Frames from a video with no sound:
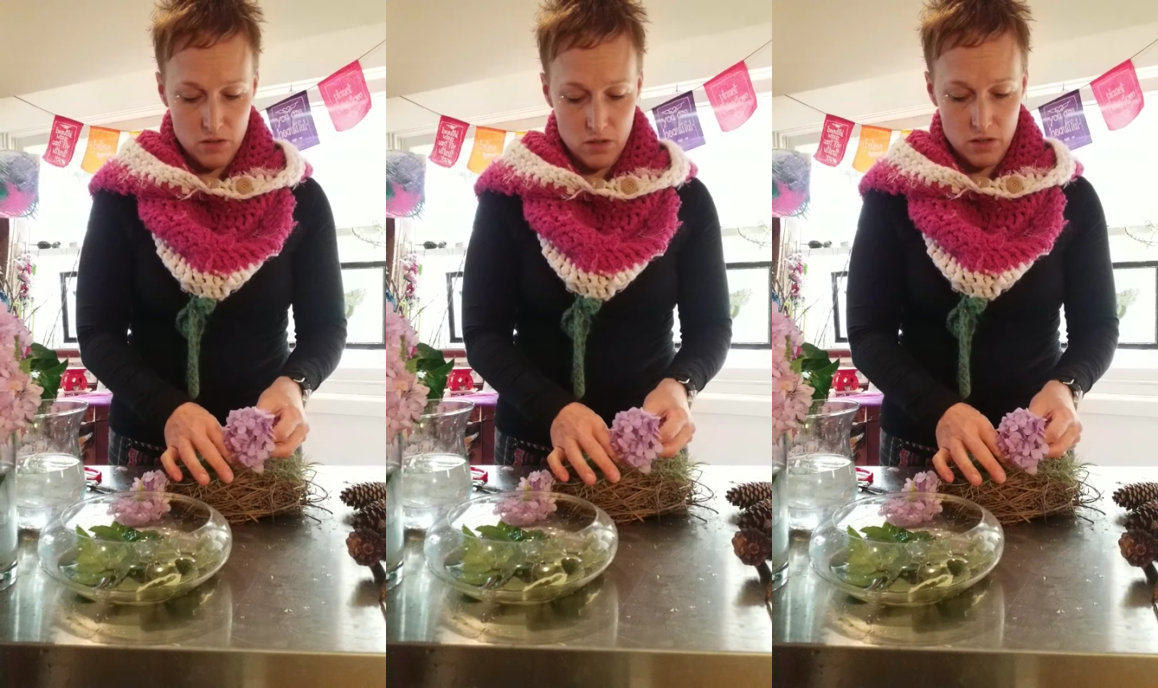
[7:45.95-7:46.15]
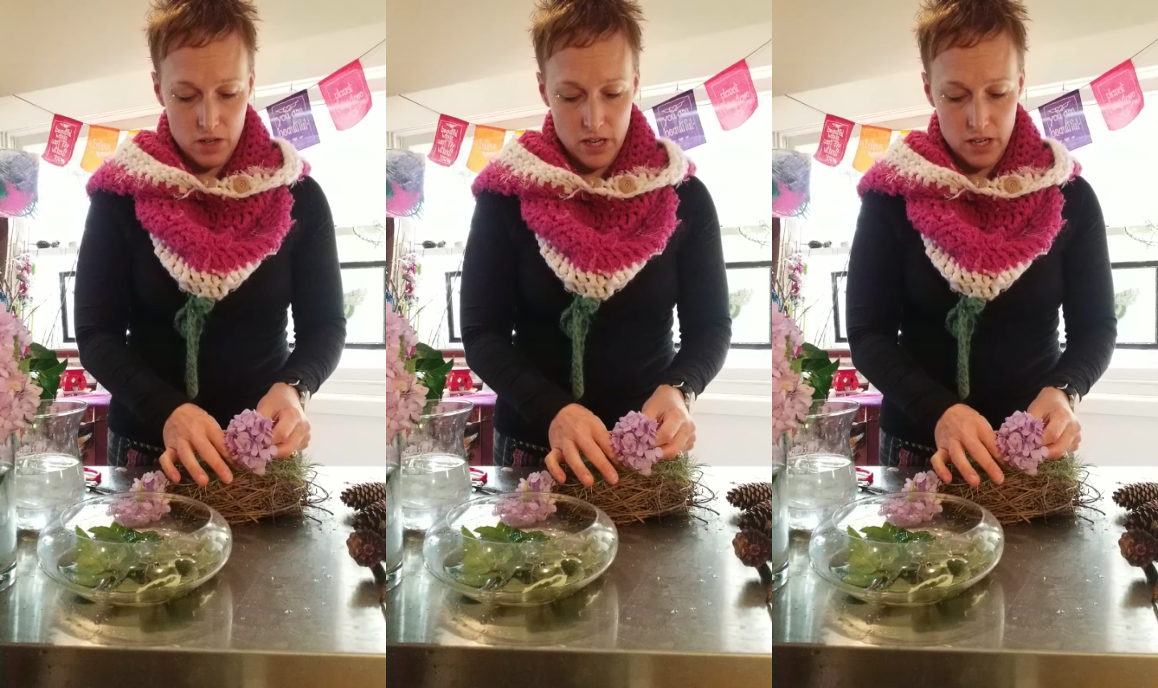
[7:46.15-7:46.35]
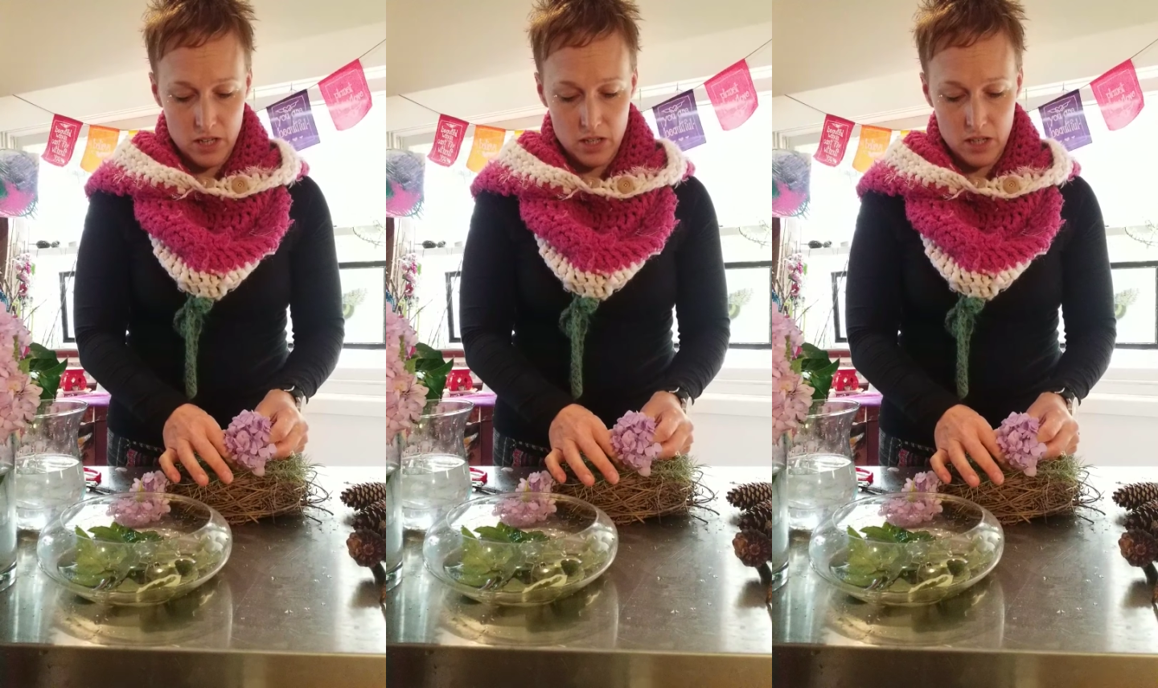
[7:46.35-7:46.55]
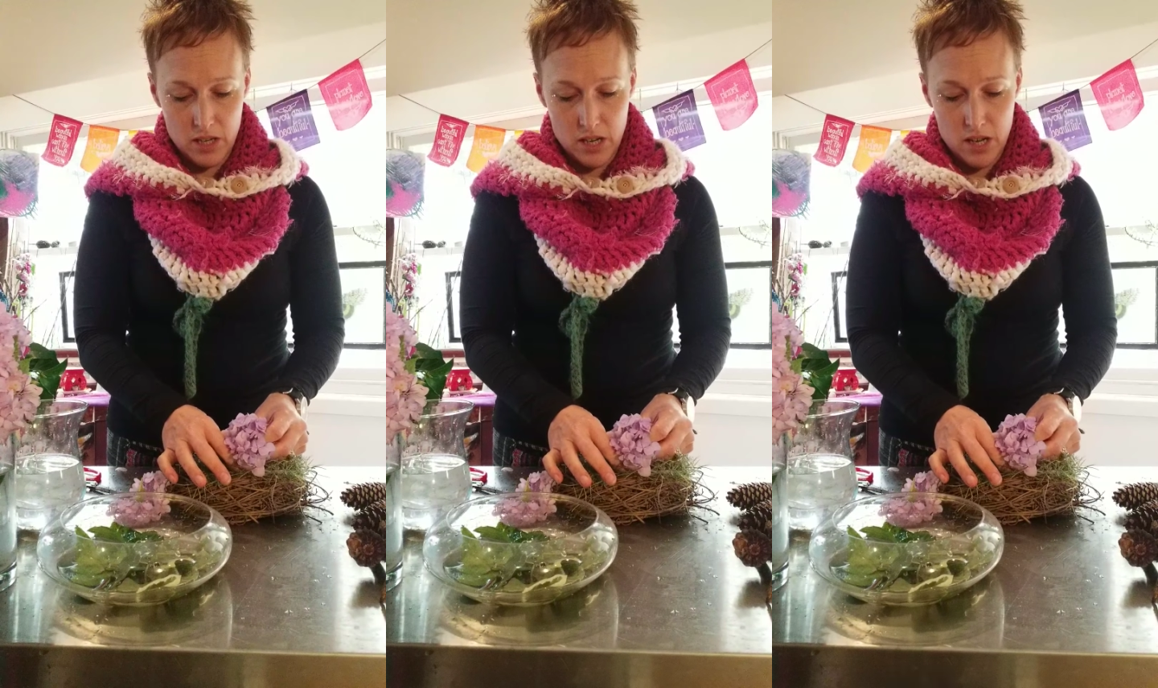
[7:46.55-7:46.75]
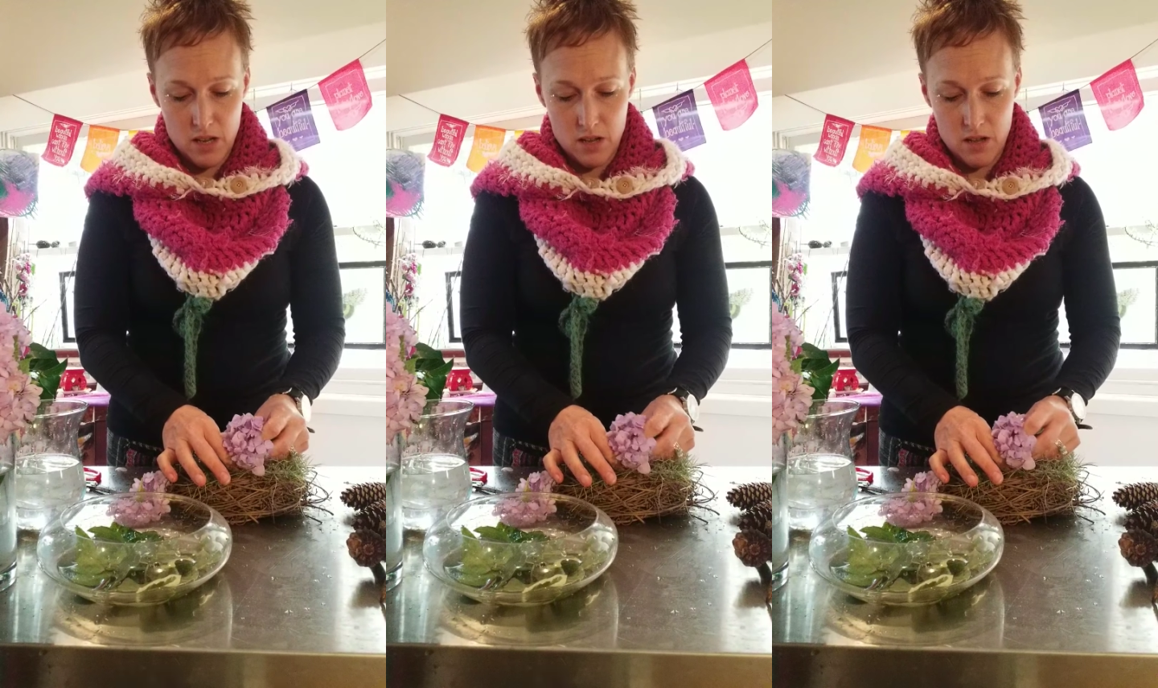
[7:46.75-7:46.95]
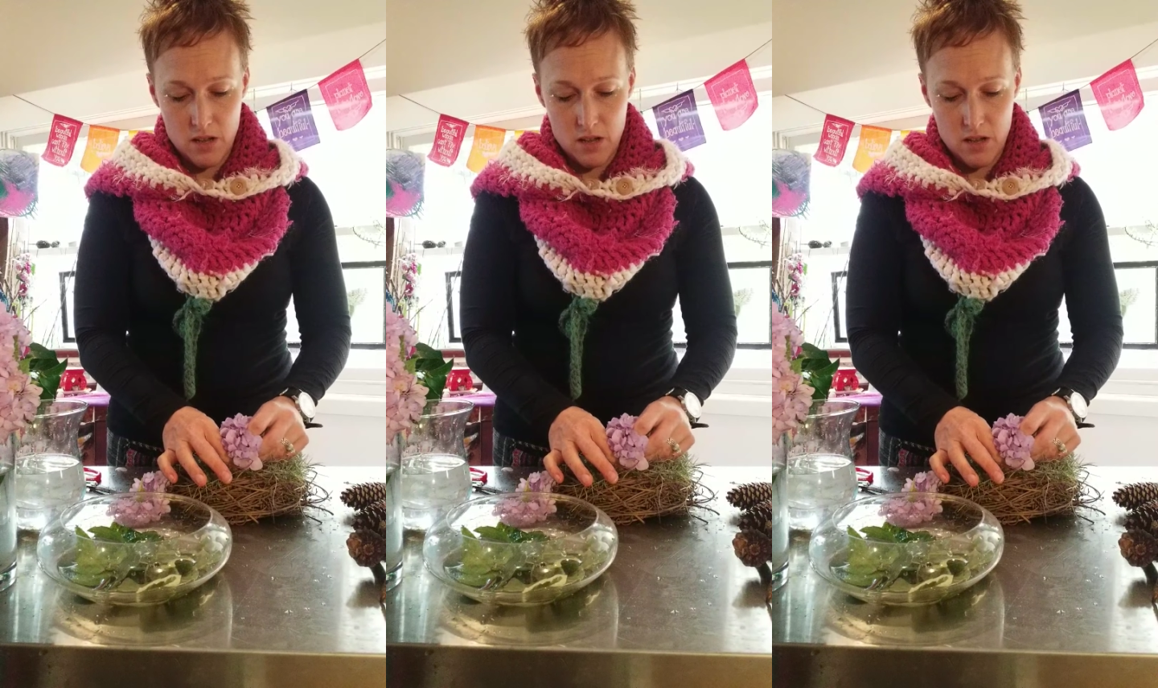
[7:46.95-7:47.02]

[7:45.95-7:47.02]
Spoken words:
could actually